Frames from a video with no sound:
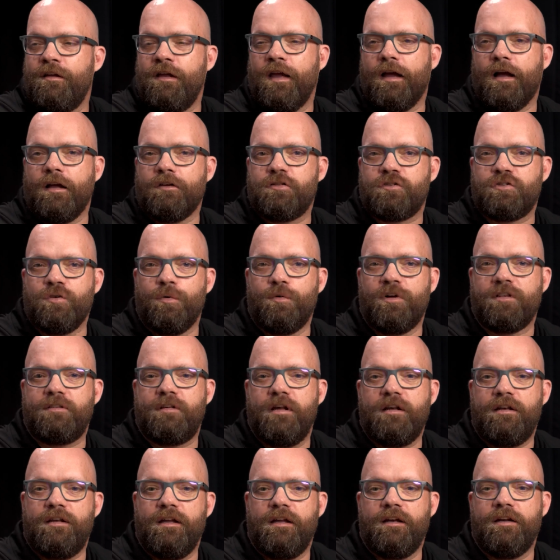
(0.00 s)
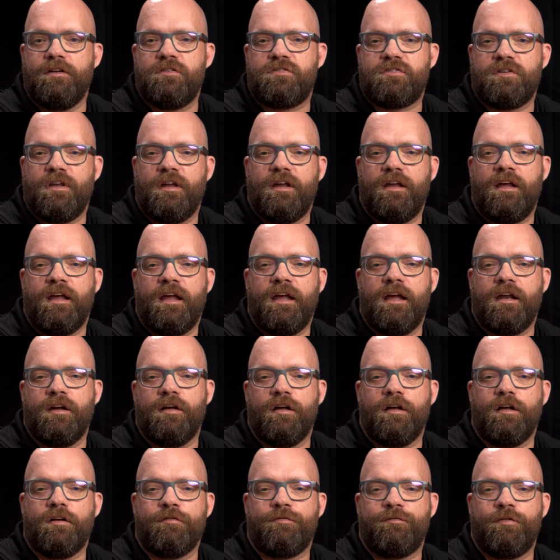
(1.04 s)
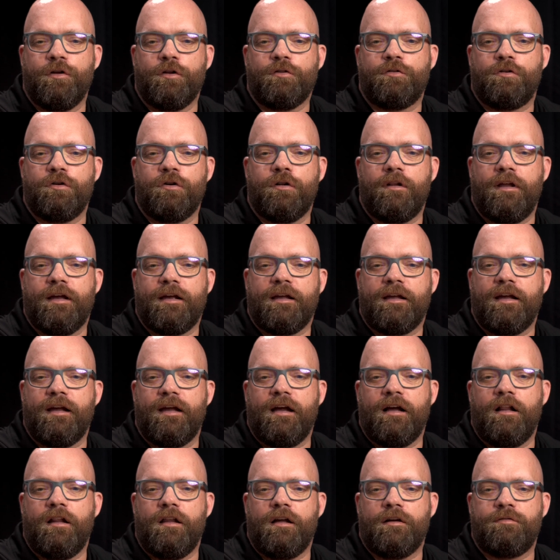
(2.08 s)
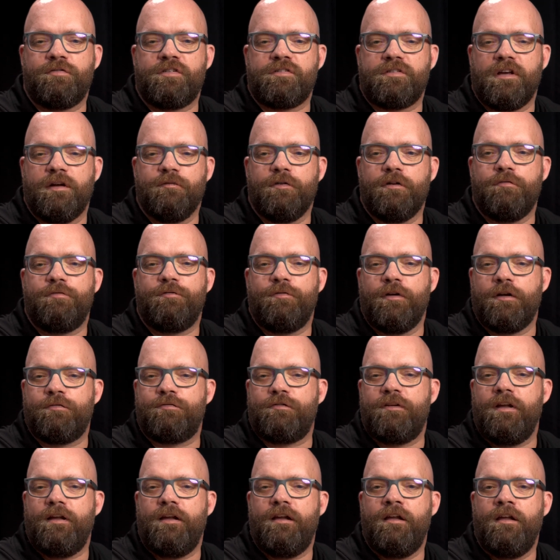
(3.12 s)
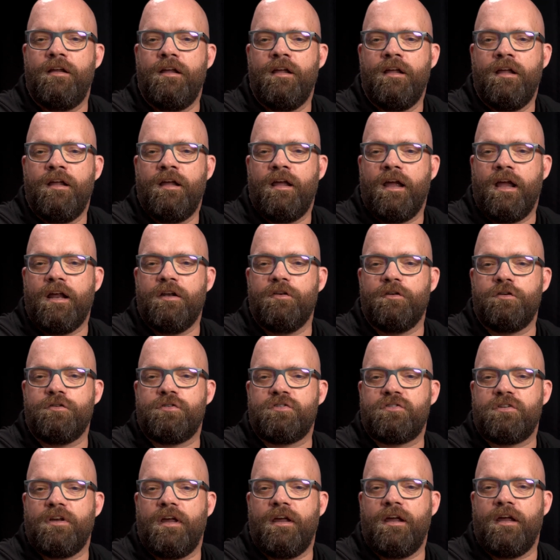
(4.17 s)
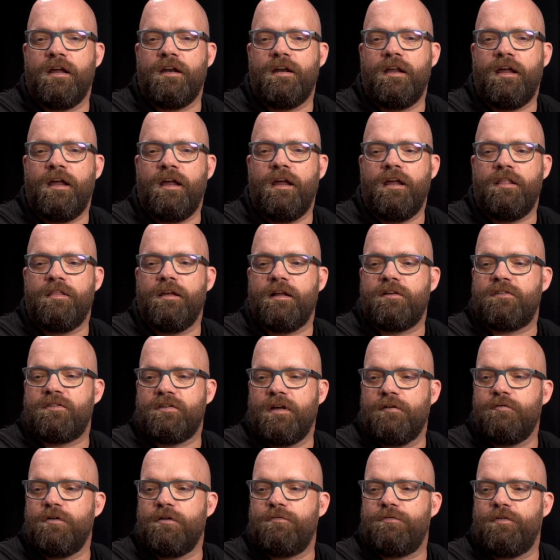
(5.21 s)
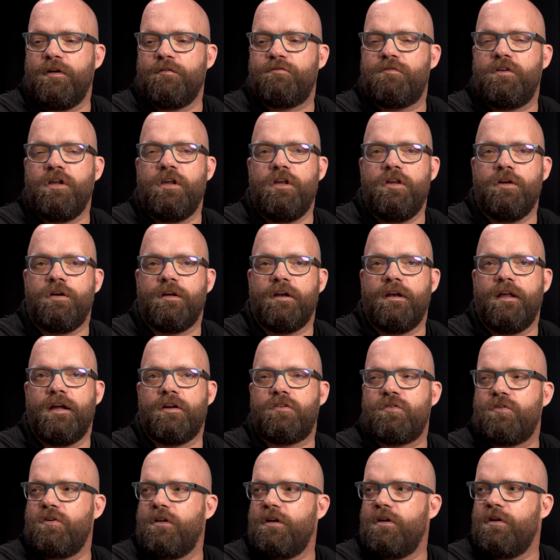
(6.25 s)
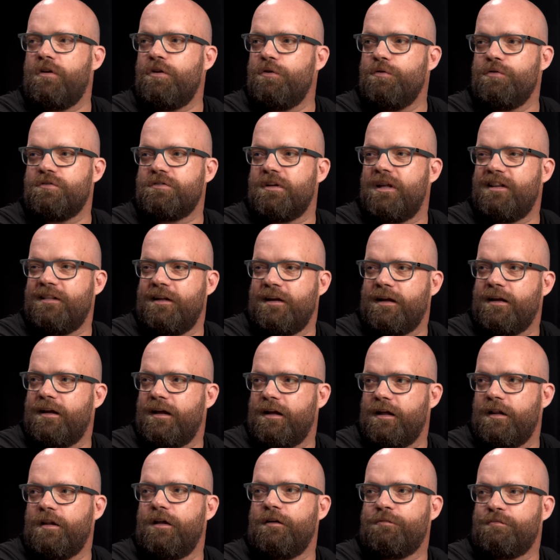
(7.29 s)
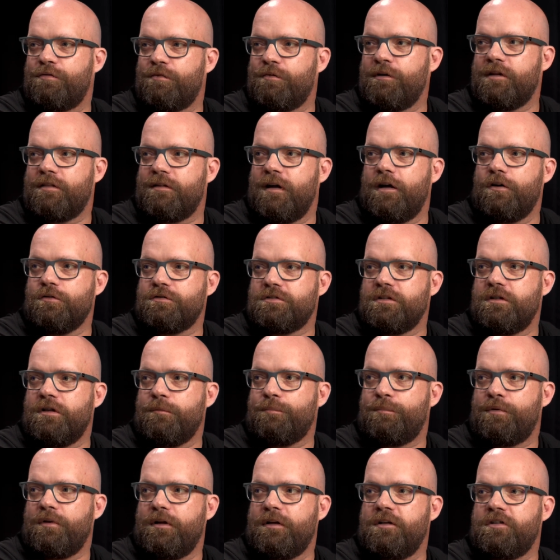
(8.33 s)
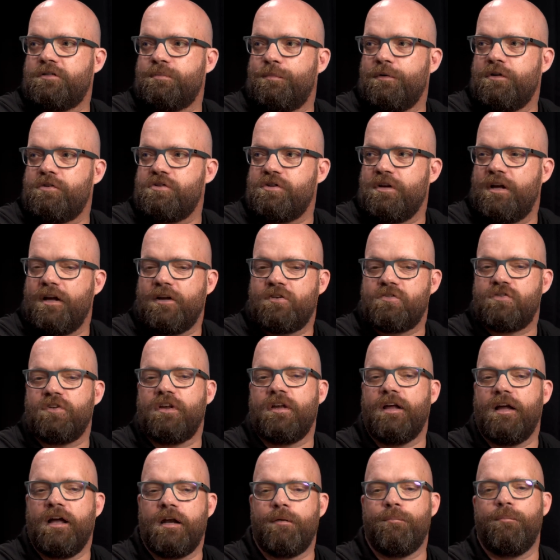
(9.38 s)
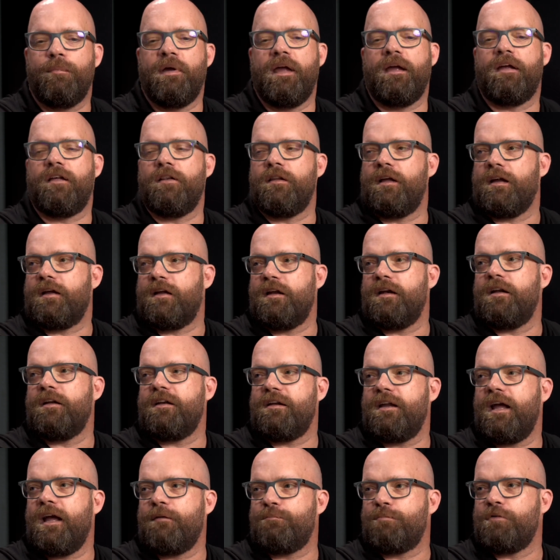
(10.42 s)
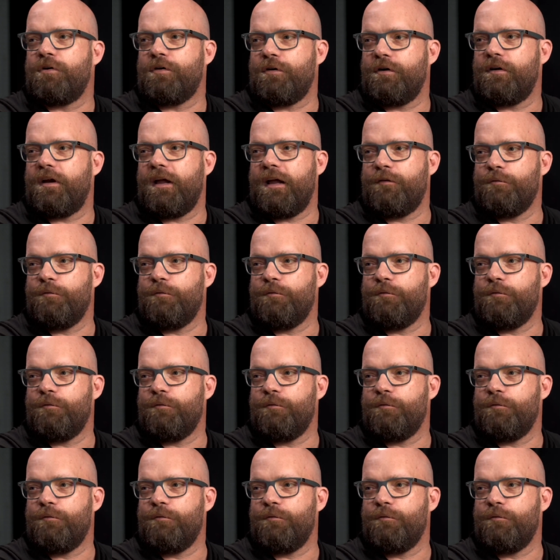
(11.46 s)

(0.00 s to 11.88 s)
Yeah, so what they did is they had a filter like a LF750, and they're saying, hey, that 750, you can actually use like a LF3000 in place, but you actually got to make like an adapter